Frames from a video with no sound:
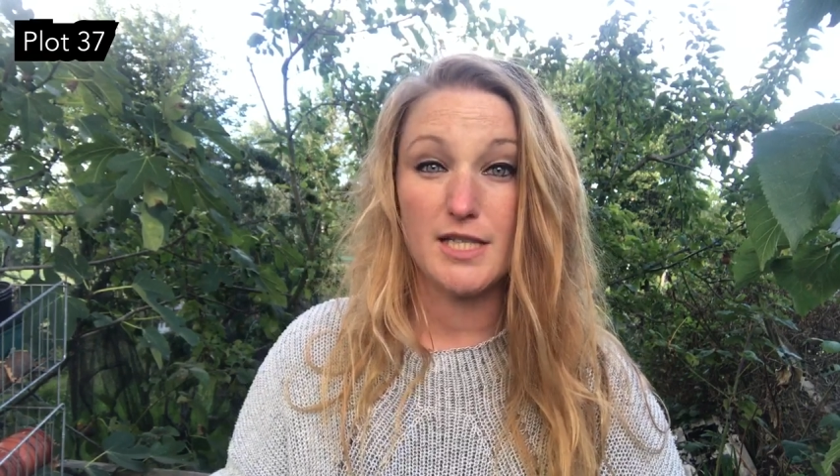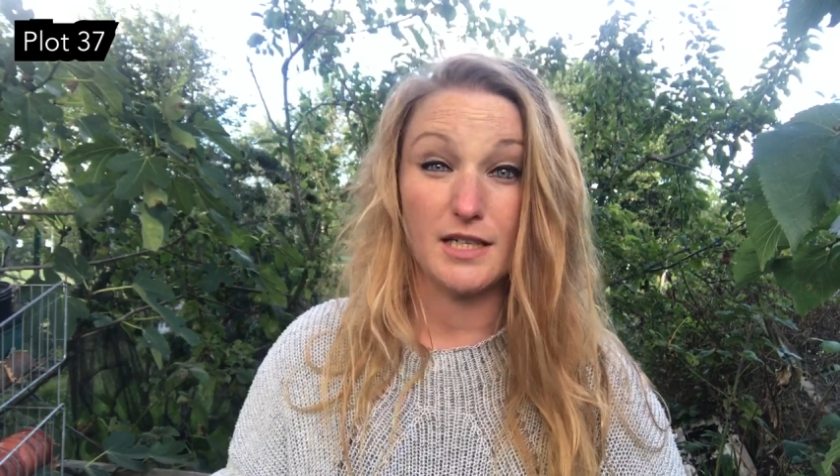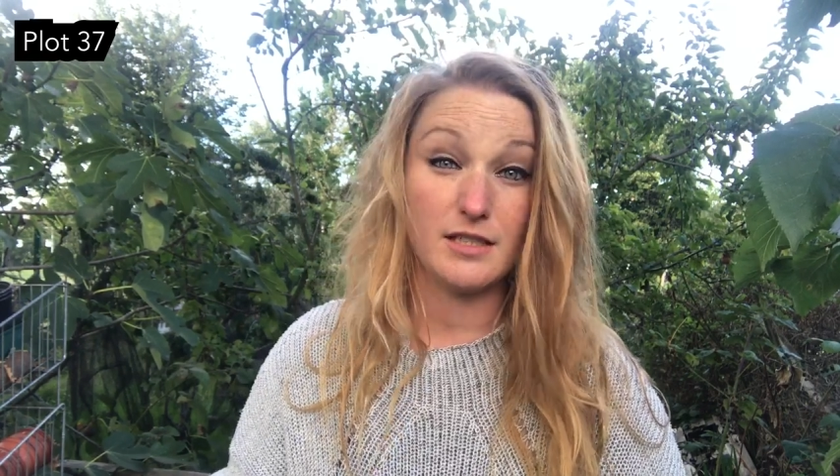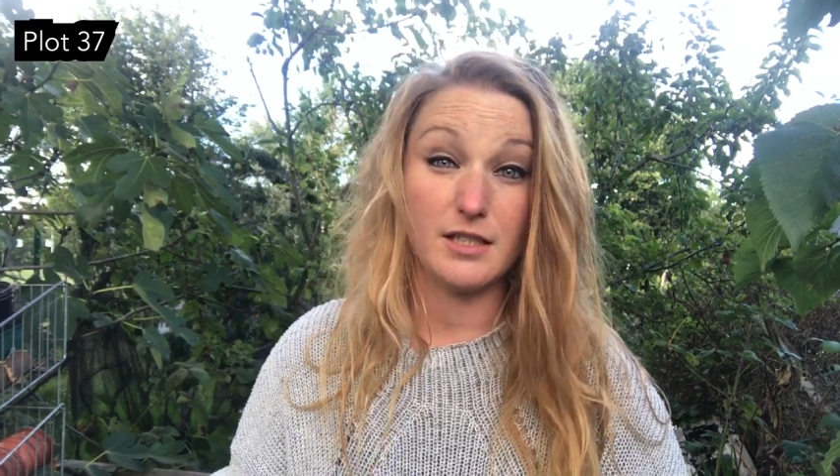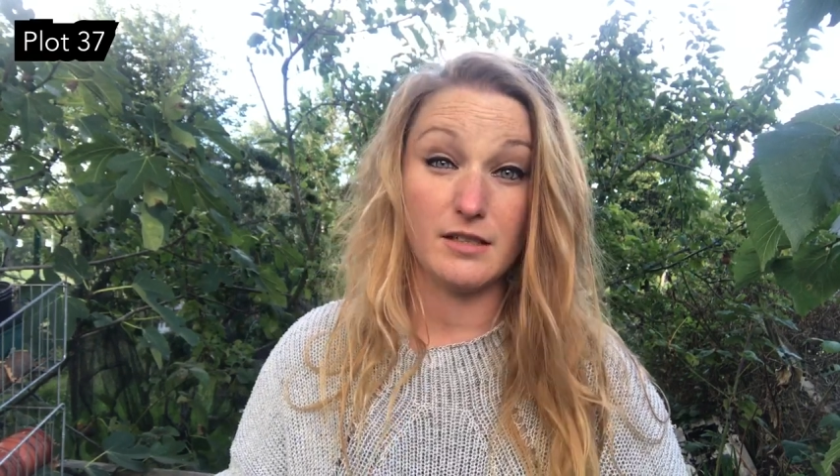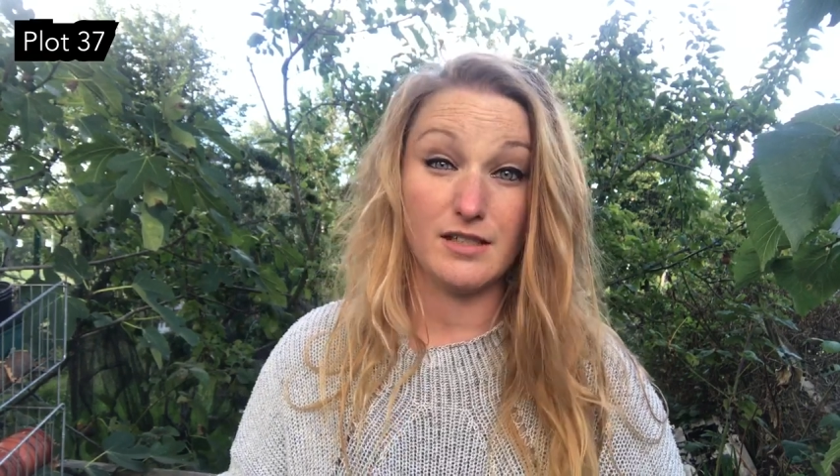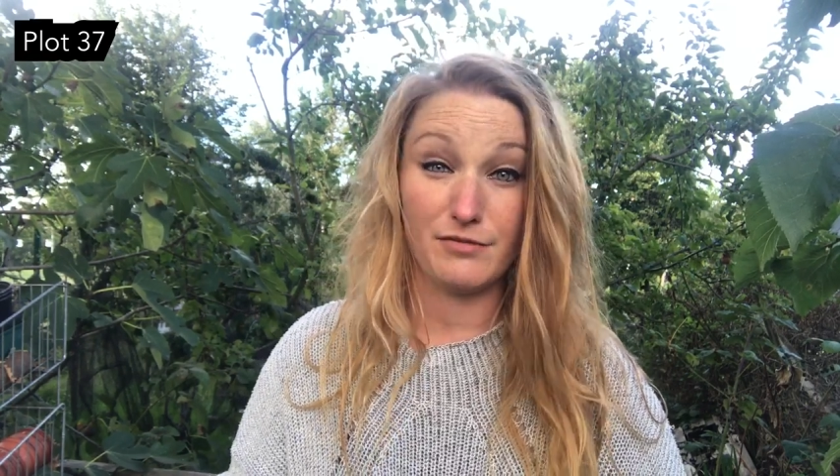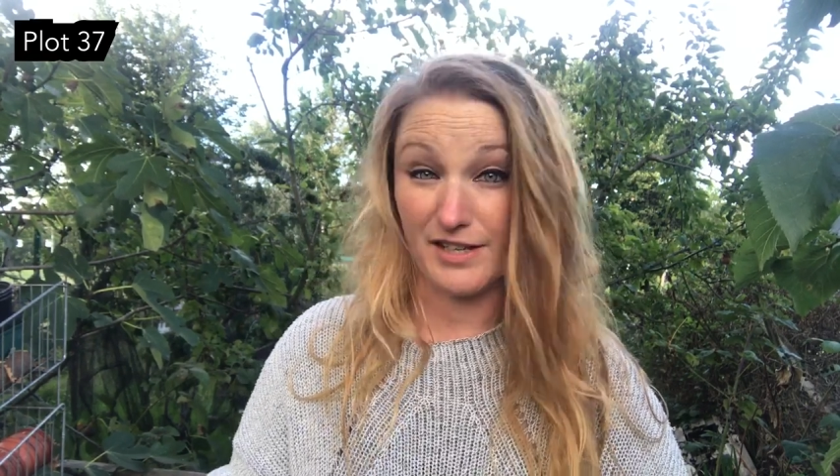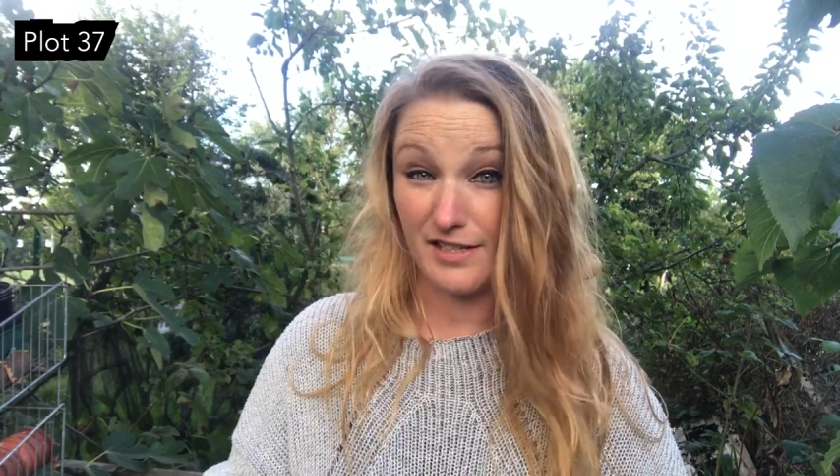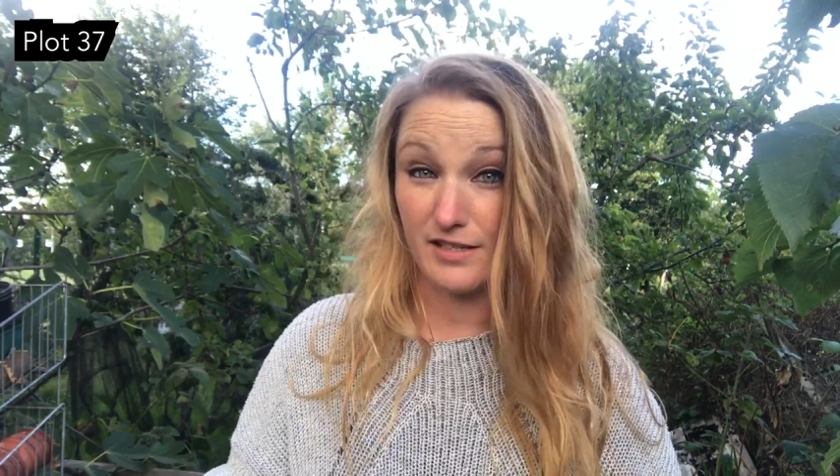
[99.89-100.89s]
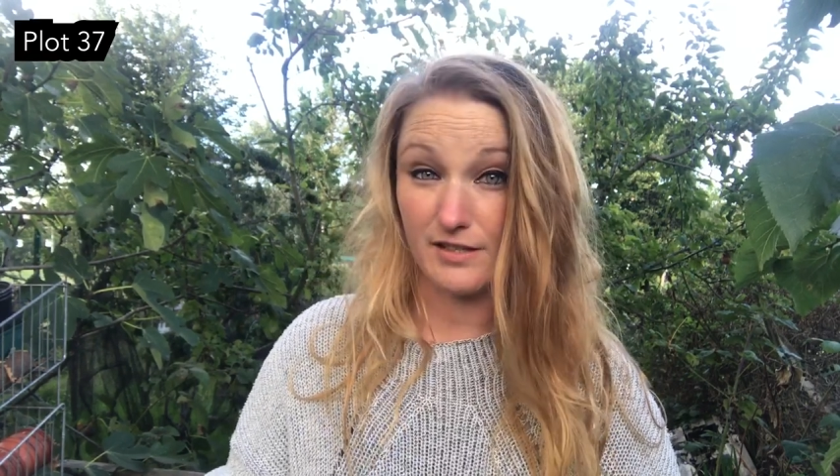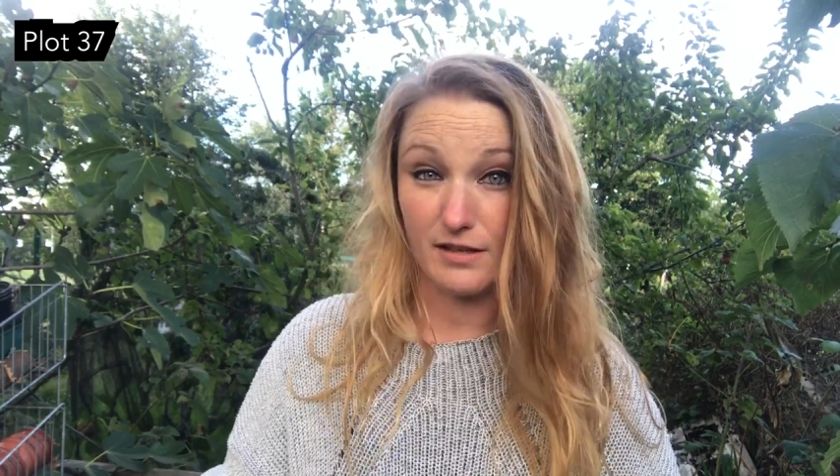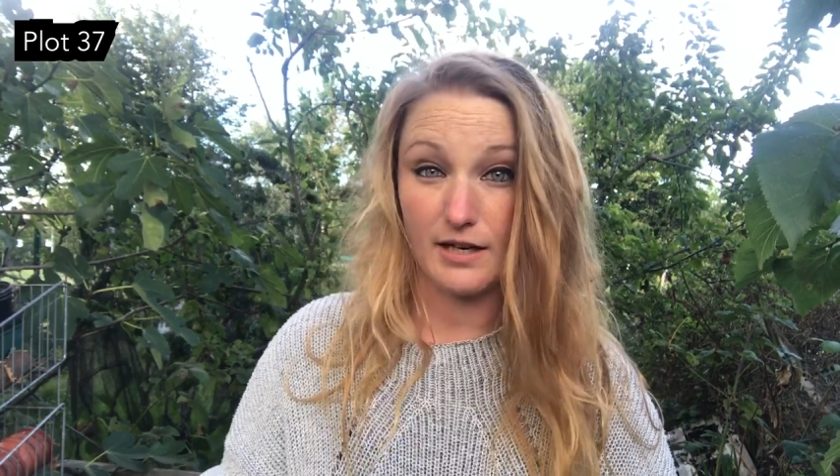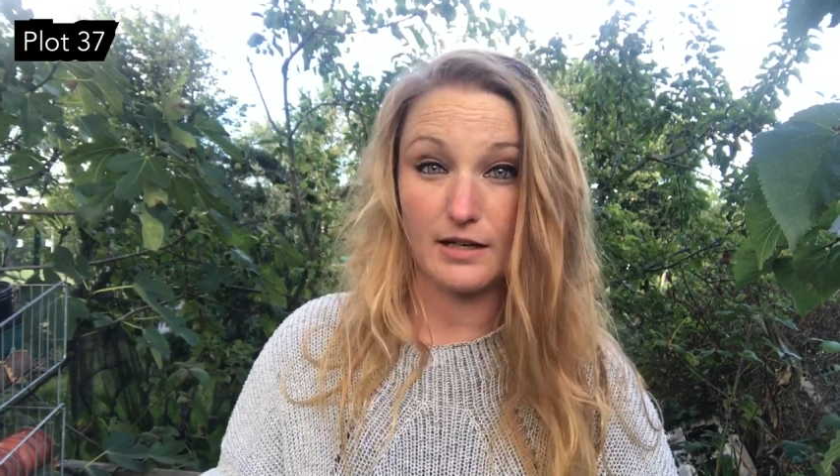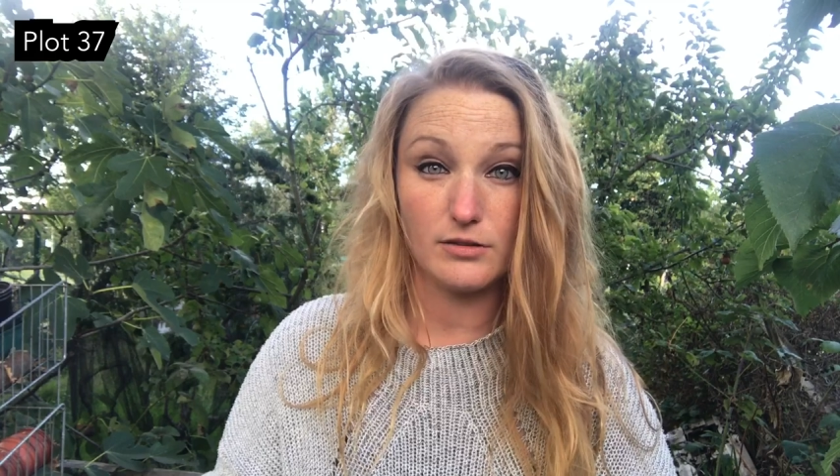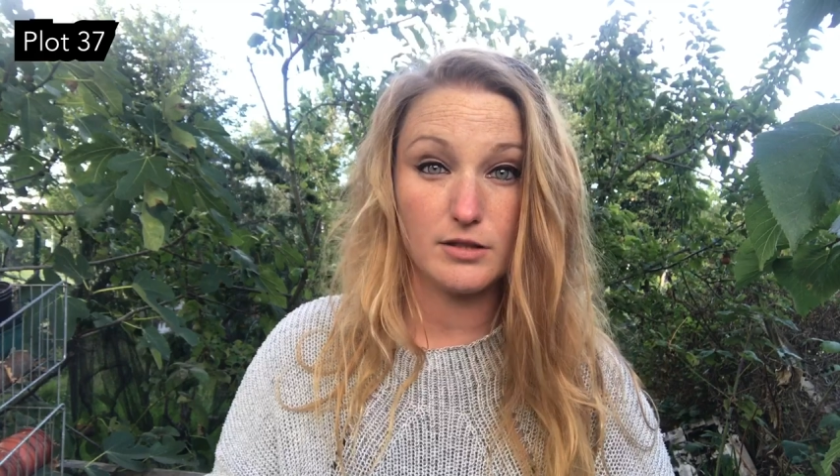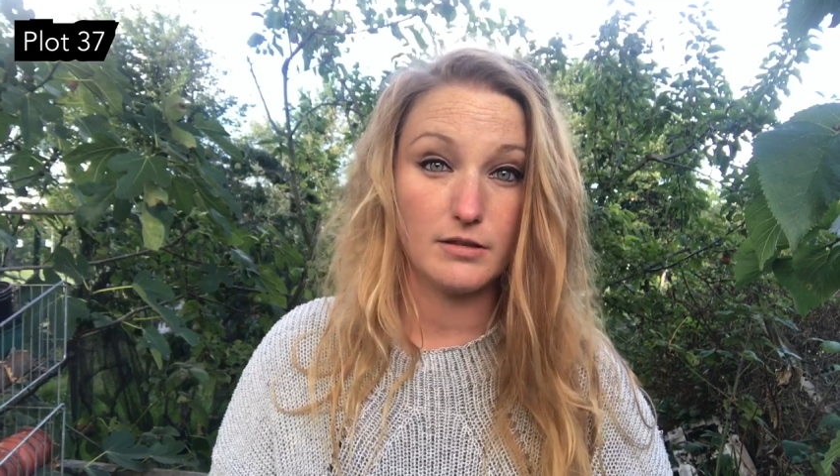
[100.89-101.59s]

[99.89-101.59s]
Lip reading: said it turned her face inside out.